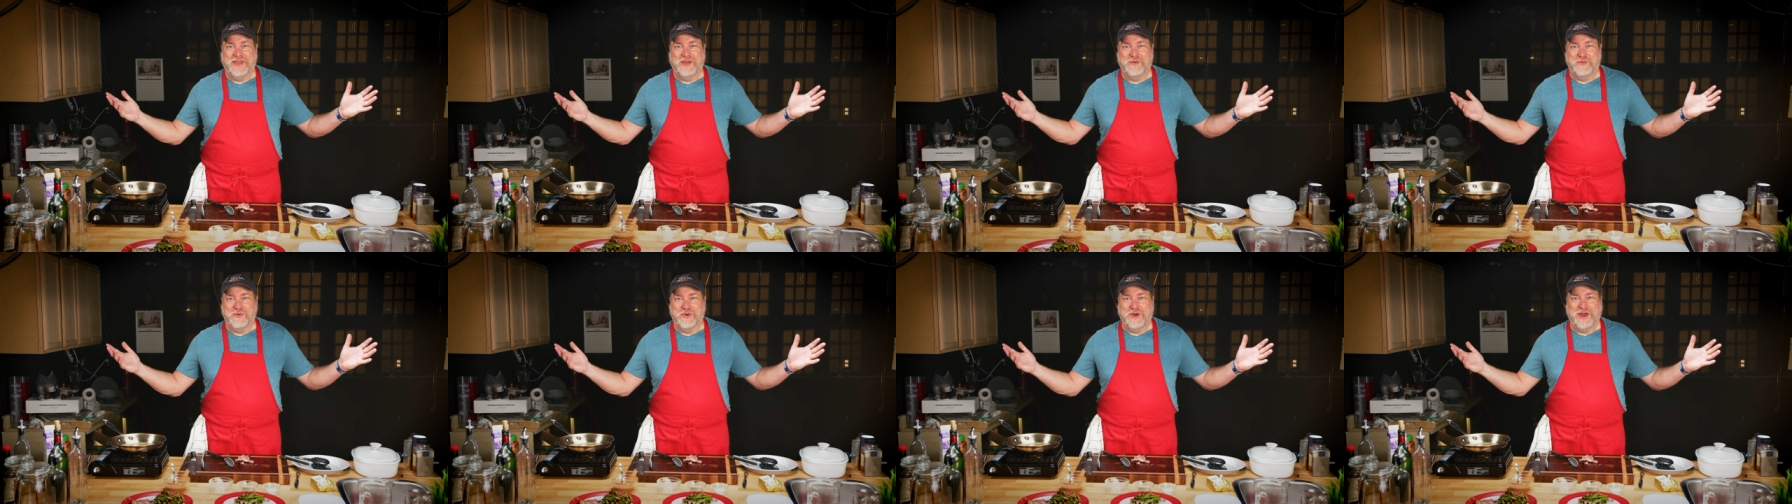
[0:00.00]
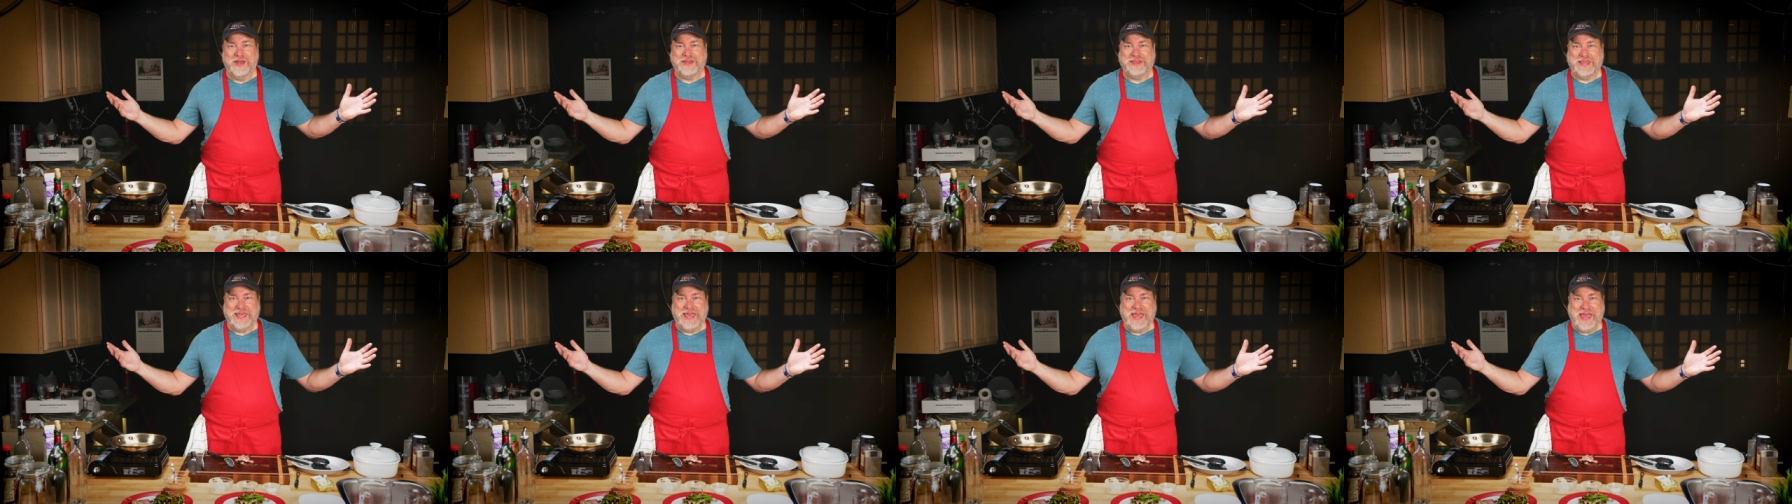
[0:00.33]
we're
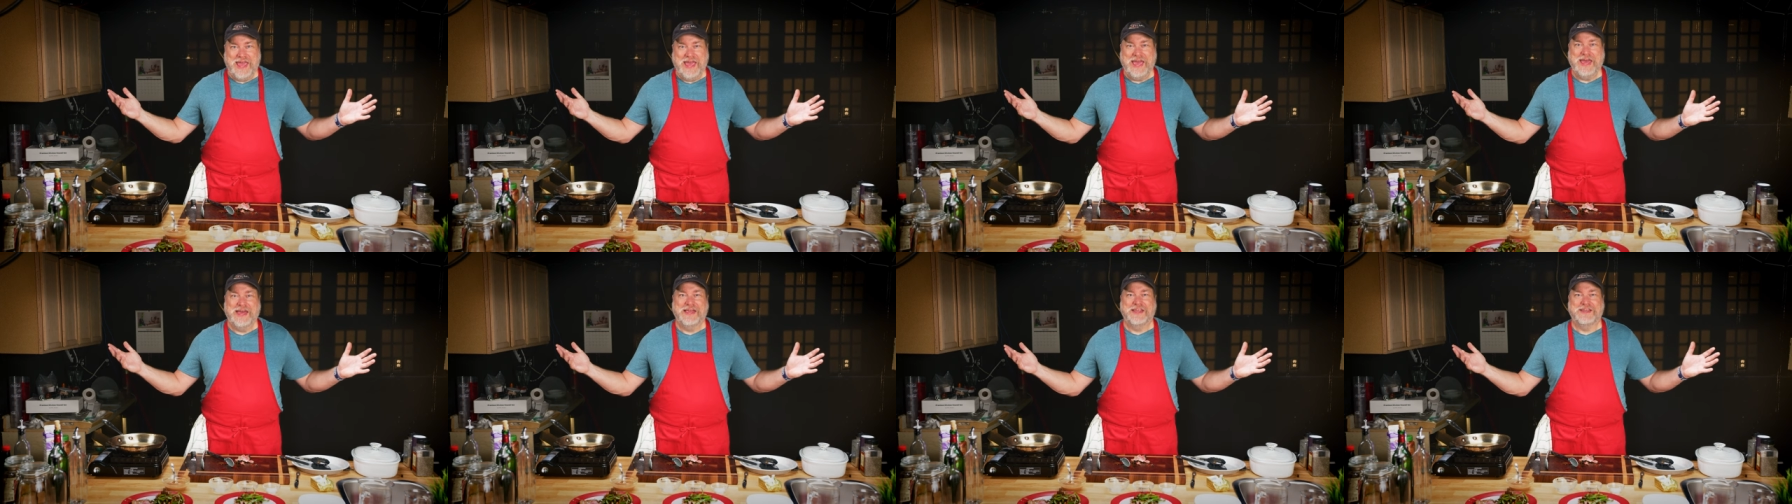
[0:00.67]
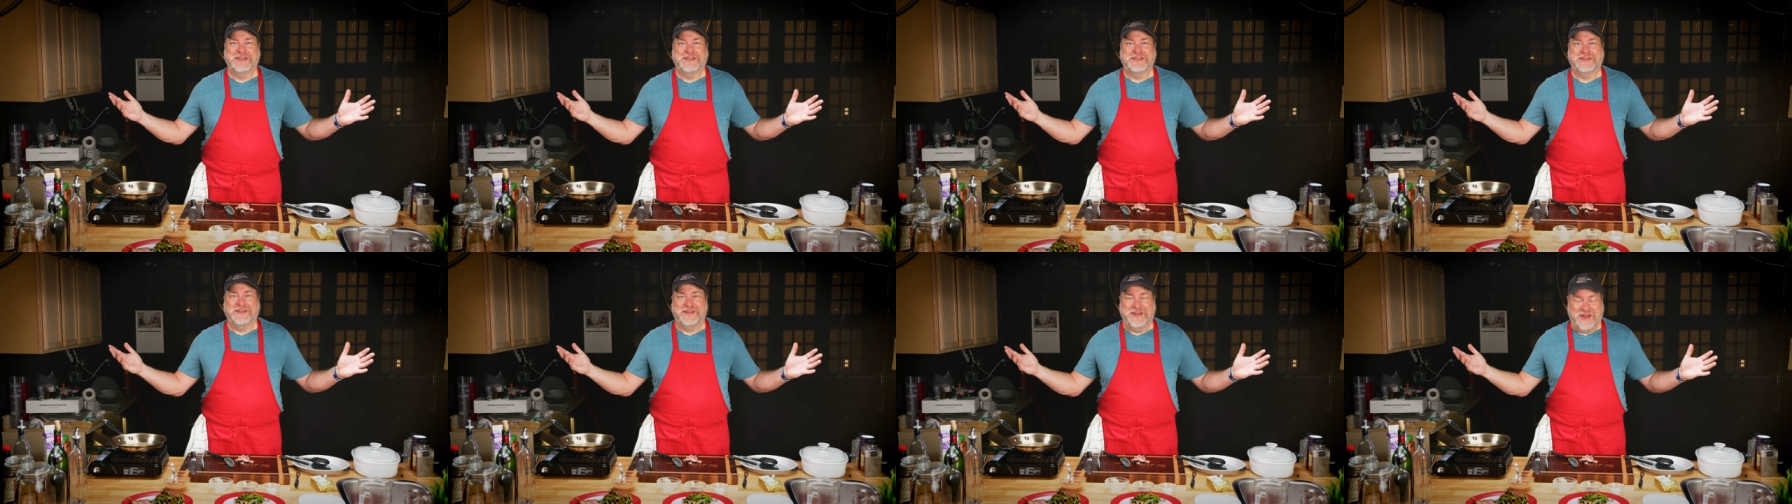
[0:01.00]
at the
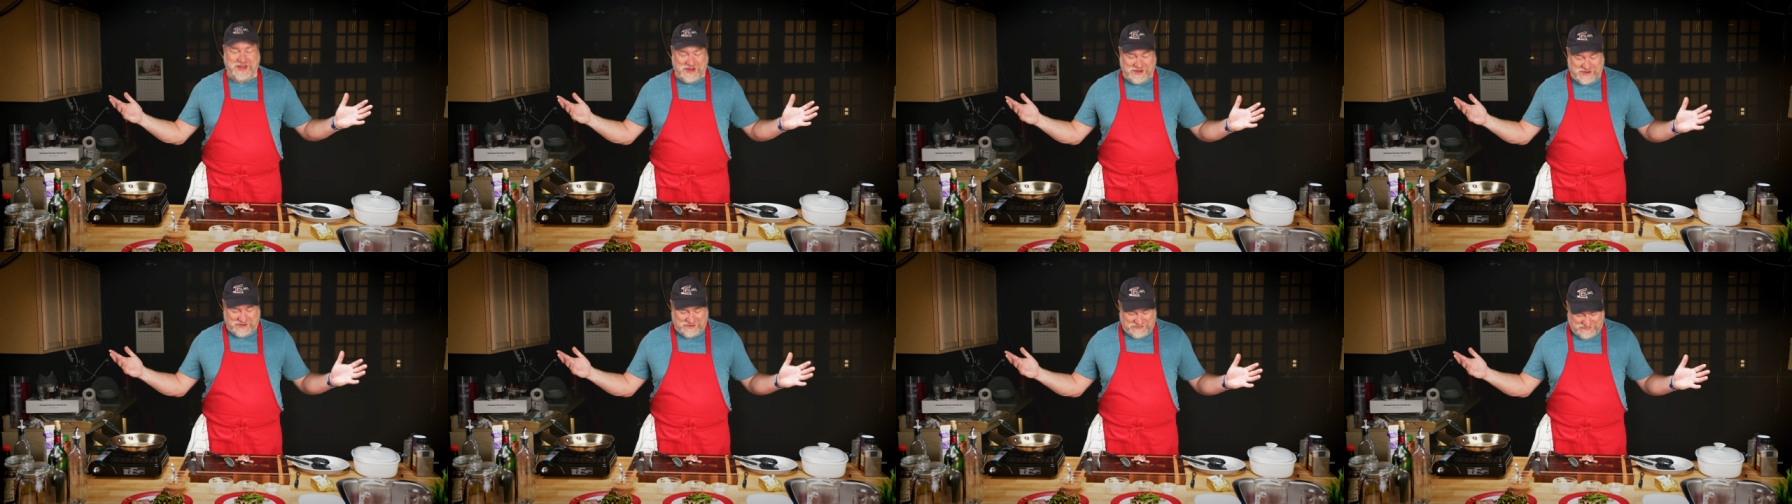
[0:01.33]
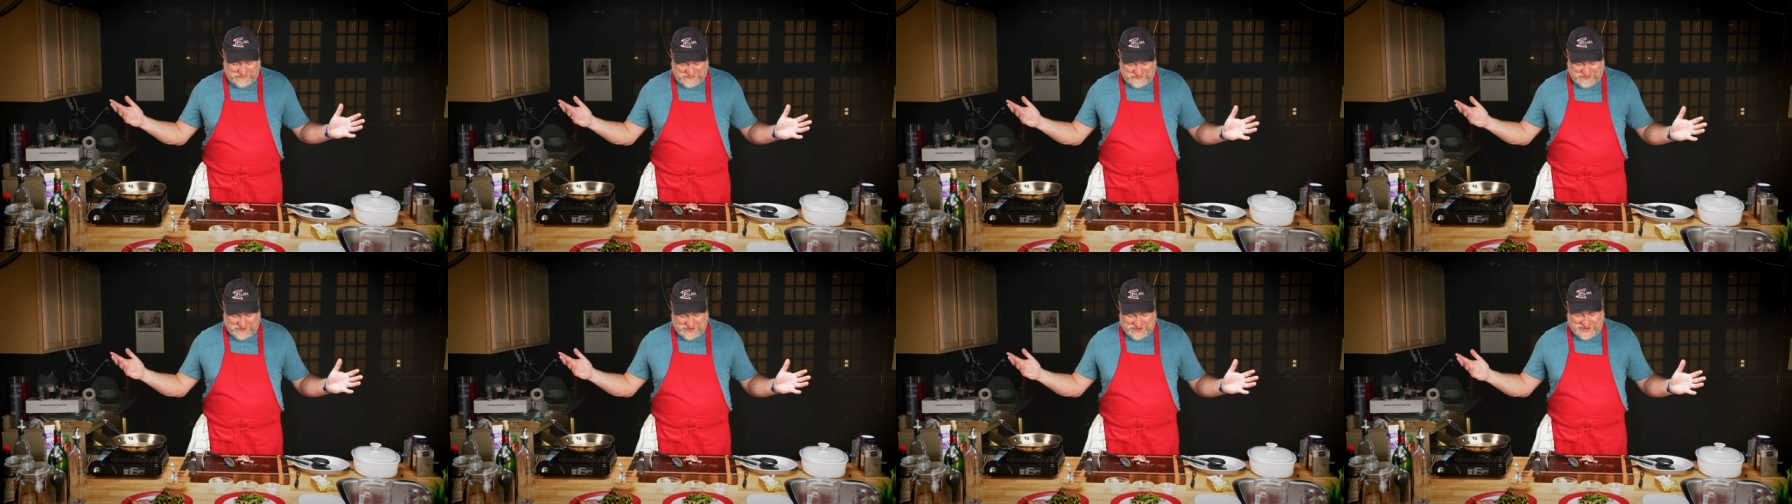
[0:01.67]
end
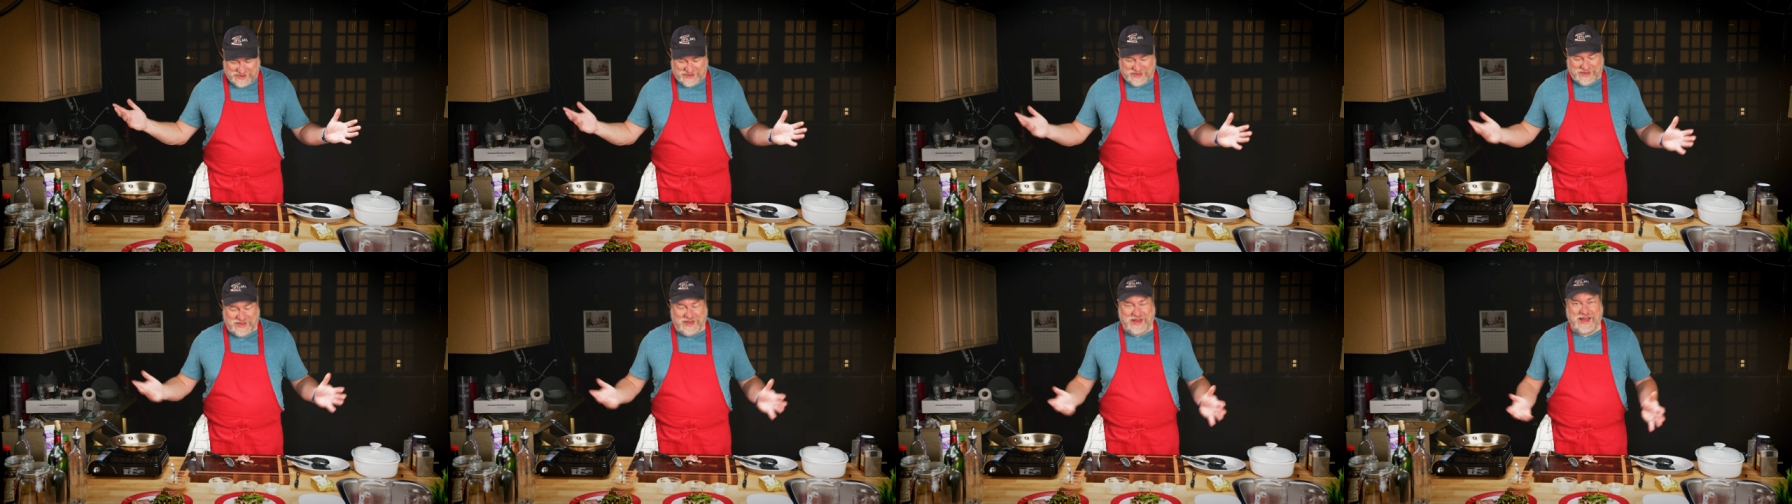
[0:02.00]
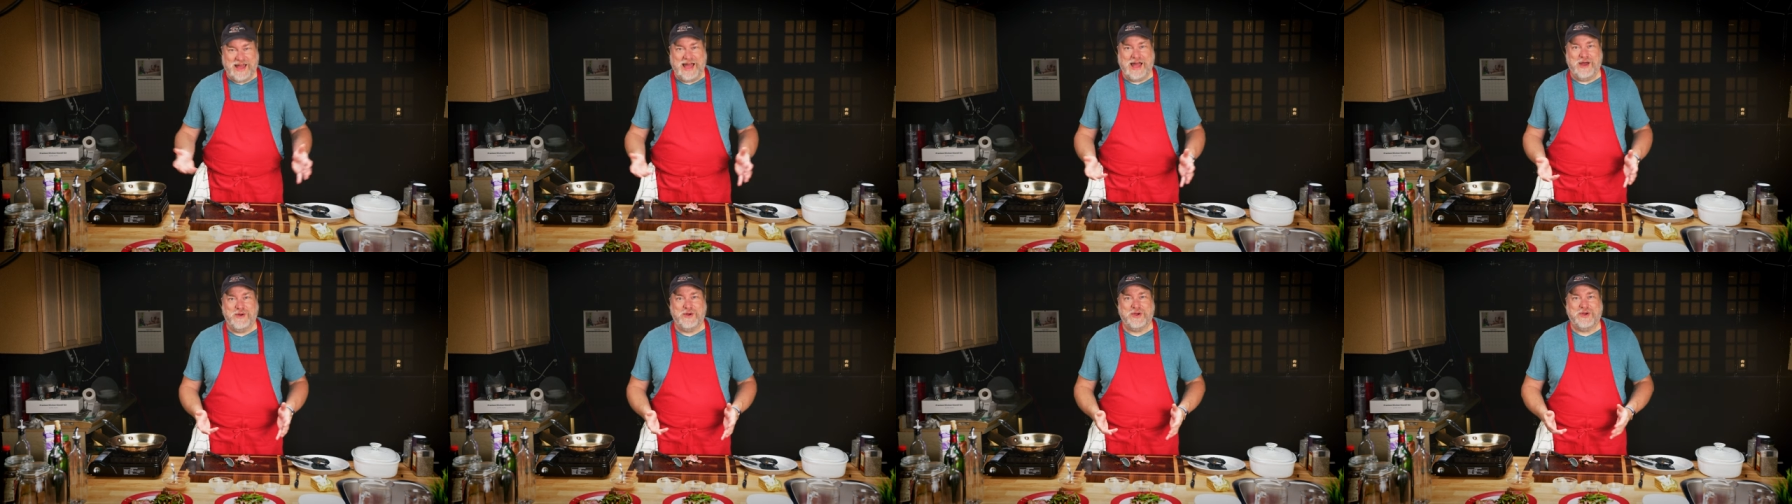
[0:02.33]
of
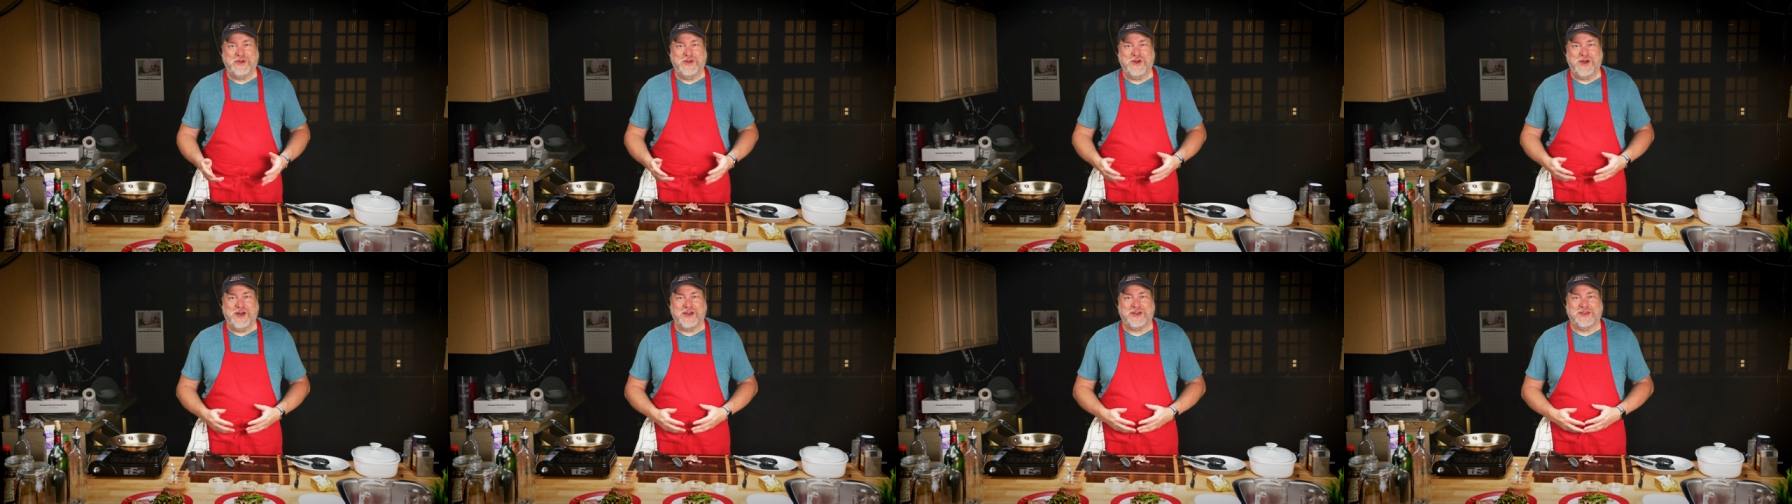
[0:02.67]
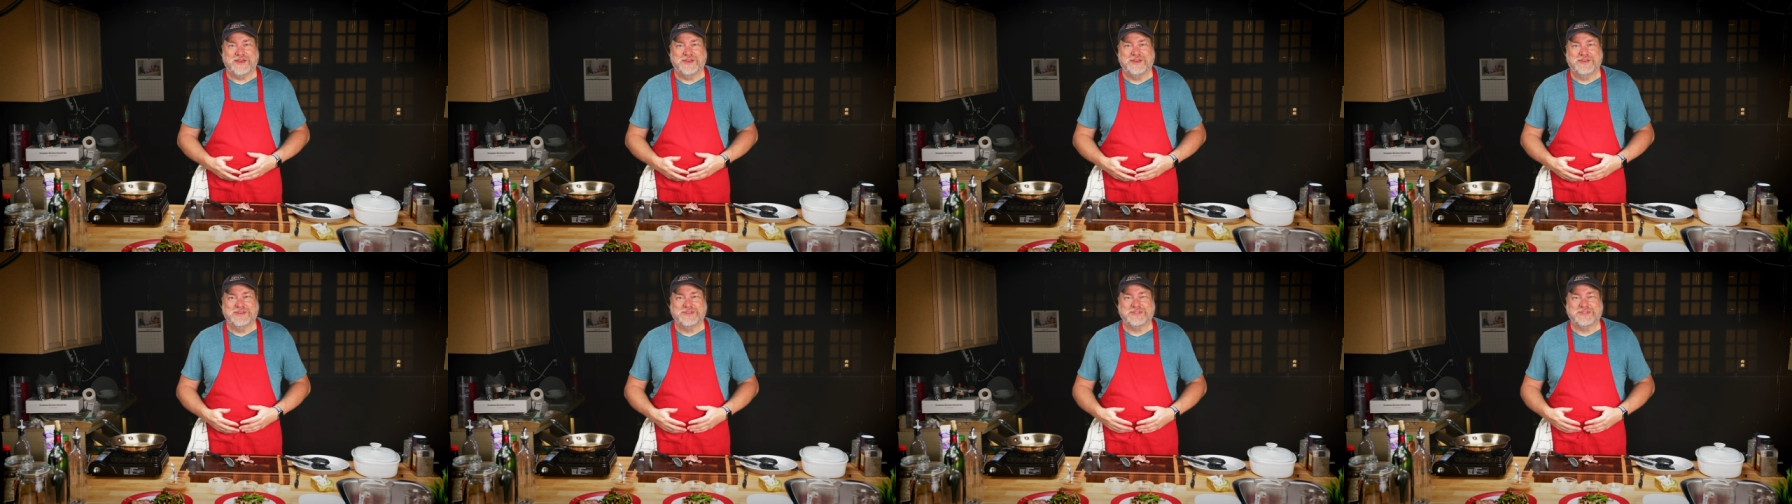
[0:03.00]
our cook.